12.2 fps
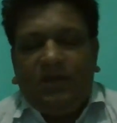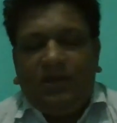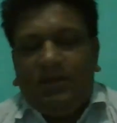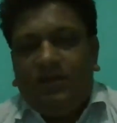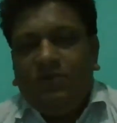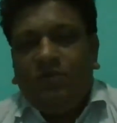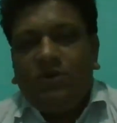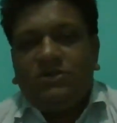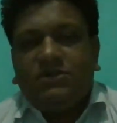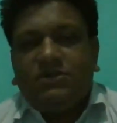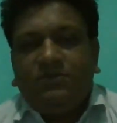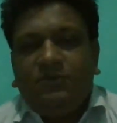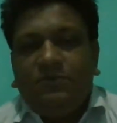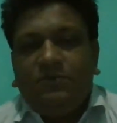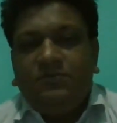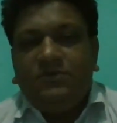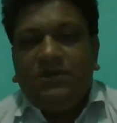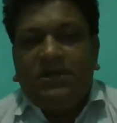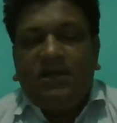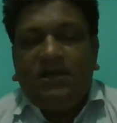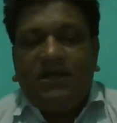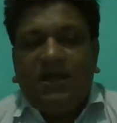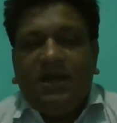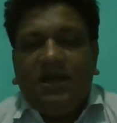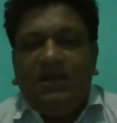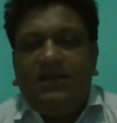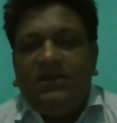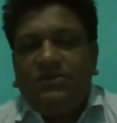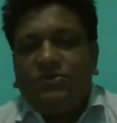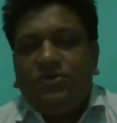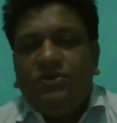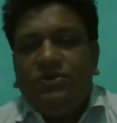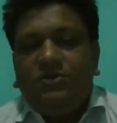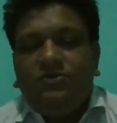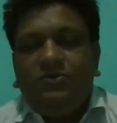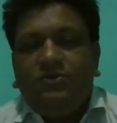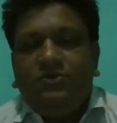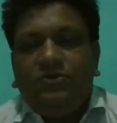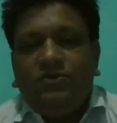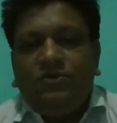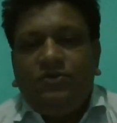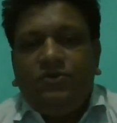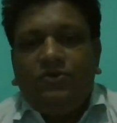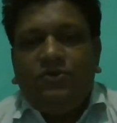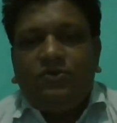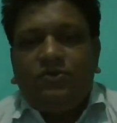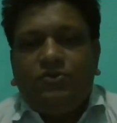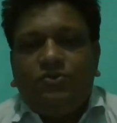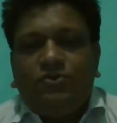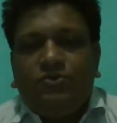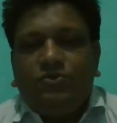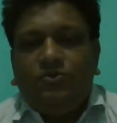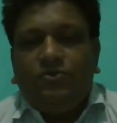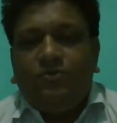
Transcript: in WhatsApp groups. And I told you to